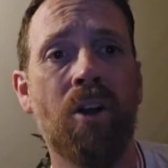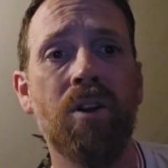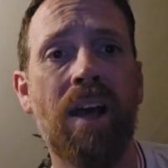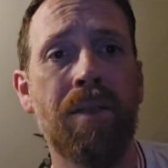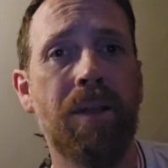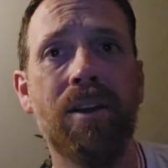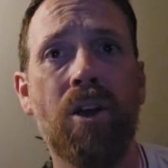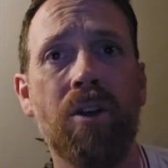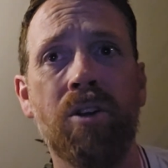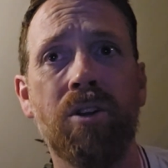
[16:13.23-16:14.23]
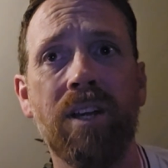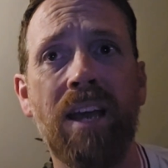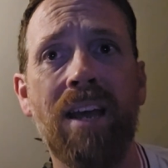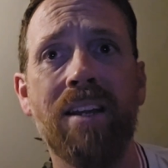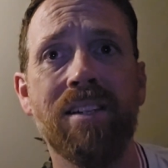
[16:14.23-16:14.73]
Athletic article,
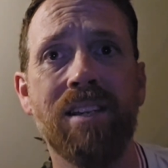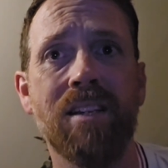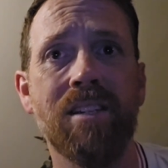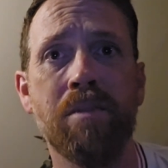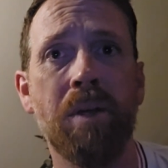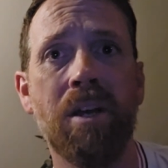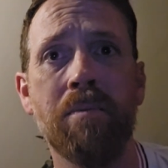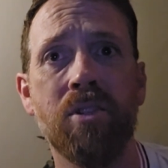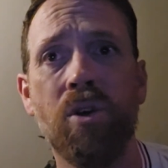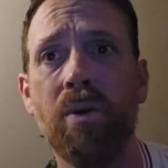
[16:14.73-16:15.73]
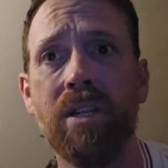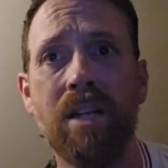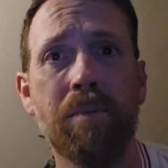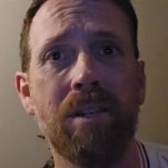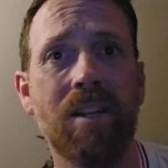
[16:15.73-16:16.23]
again, it says it's become so
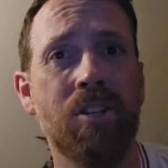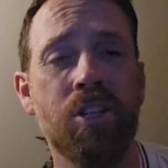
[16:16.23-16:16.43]
accepted that it's